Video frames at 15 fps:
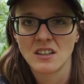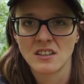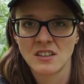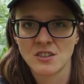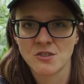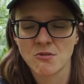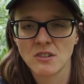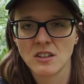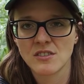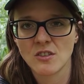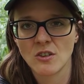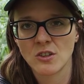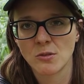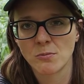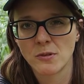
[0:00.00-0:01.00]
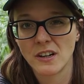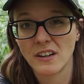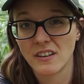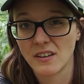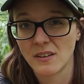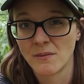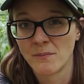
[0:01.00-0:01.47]
the string is going to break.
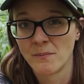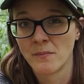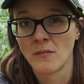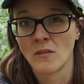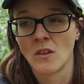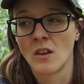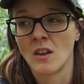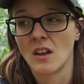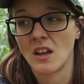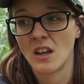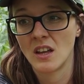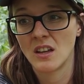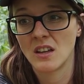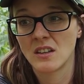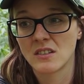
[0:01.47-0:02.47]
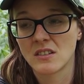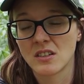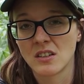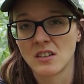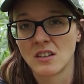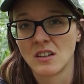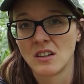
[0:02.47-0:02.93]
And
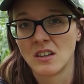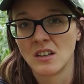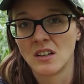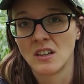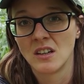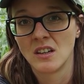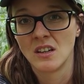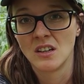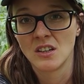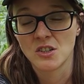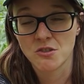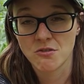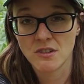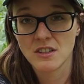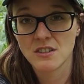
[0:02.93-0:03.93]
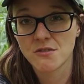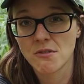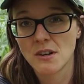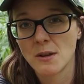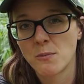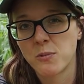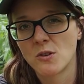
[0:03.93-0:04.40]
string is
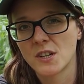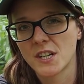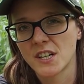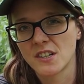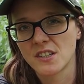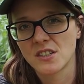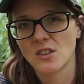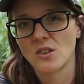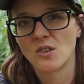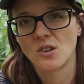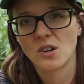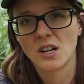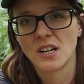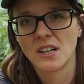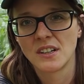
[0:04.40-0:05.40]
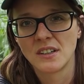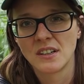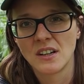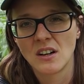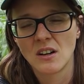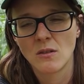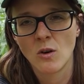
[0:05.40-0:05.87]
really important. So
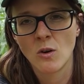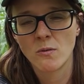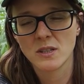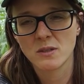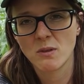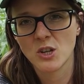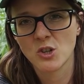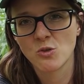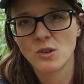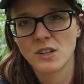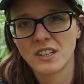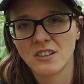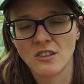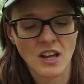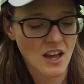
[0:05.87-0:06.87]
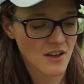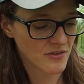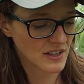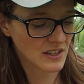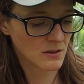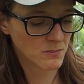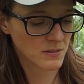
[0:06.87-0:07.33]
always make sure that you have a
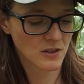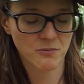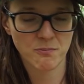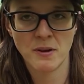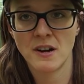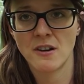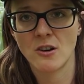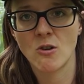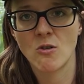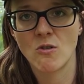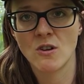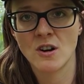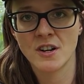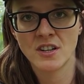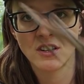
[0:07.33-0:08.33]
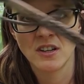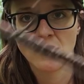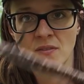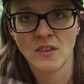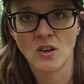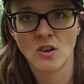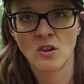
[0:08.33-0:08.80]
little bit of paracord
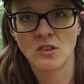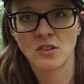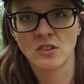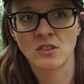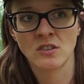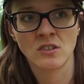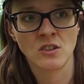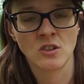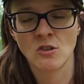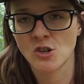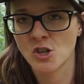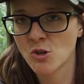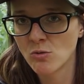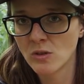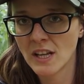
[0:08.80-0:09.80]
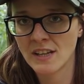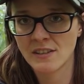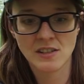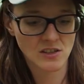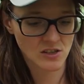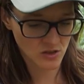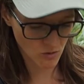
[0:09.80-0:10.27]
on your
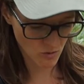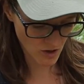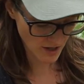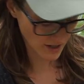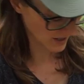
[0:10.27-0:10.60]
shoelaces or